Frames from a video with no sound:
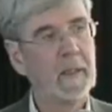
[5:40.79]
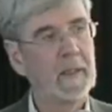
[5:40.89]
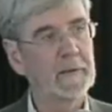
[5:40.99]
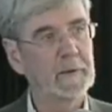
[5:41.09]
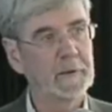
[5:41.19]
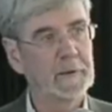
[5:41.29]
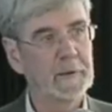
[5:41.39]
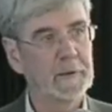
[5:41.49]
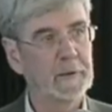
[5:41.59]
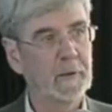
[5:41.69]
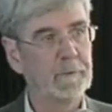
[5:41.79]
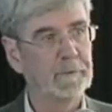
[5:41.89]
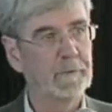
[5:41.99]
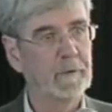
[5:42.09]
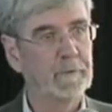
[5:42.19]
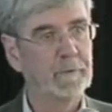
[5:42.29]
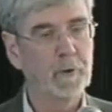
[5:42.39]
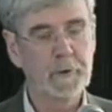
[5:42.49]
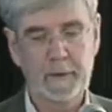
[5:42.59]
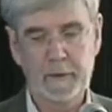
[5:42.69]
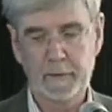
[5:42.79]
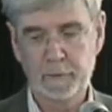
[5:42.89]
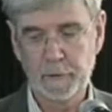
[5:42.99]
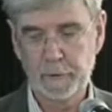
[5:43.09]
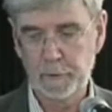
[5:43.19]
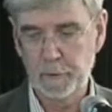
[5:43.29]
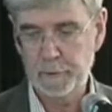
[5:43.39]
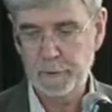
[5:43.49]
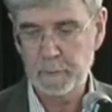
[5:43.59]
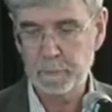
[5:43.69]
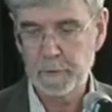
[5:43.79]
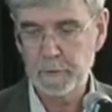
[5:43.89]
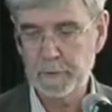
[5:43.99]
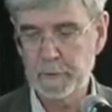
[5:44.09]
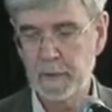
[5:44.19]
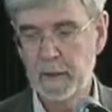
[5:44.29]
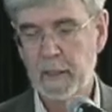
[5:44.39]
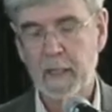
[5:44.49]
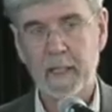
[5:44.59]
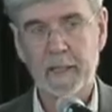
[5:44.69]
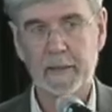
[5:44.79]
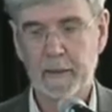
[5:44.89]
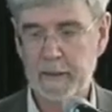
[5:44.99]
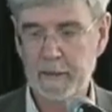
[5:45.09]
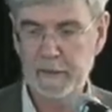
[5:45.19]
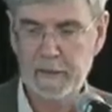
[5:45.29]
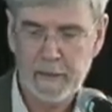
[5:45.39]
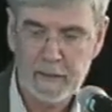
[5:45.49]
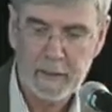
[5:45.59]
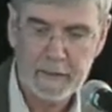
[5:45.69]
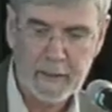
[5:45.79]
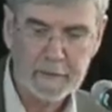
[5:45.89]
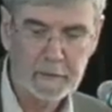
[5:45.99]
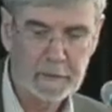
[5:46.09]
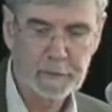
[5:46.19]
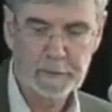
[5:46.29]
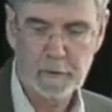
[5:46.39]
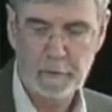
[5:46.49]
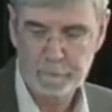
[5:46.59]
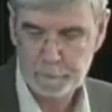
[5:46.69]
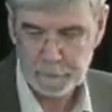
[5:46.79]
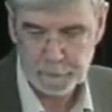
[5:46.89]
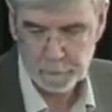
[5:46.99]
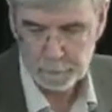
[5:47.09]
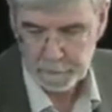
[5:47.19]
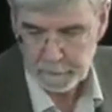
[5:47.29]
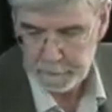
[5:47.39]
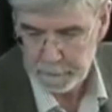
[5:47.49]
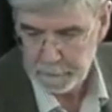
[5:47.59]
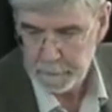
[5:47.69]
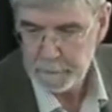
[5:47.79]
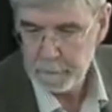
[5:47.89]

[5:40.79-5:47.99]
It consists of 14 regional chapters and an atlas of regional projections.